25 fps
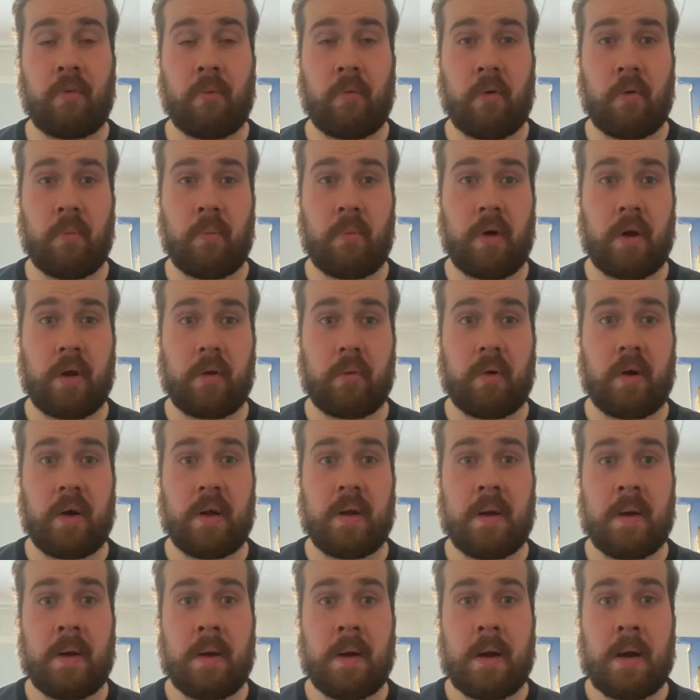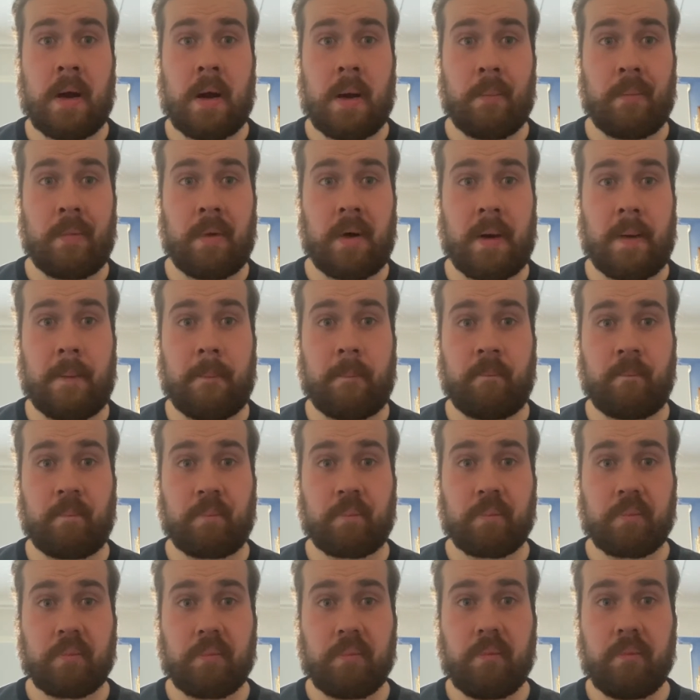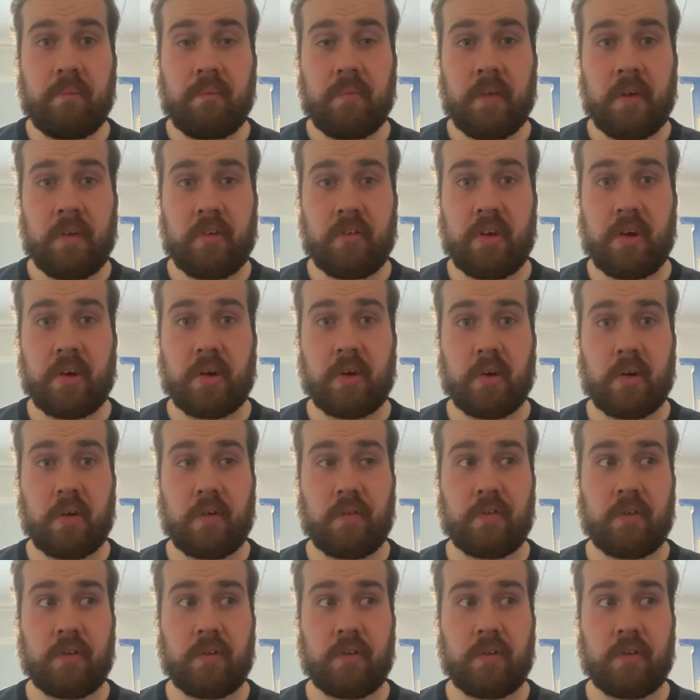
for a bike ride, but she'd gone off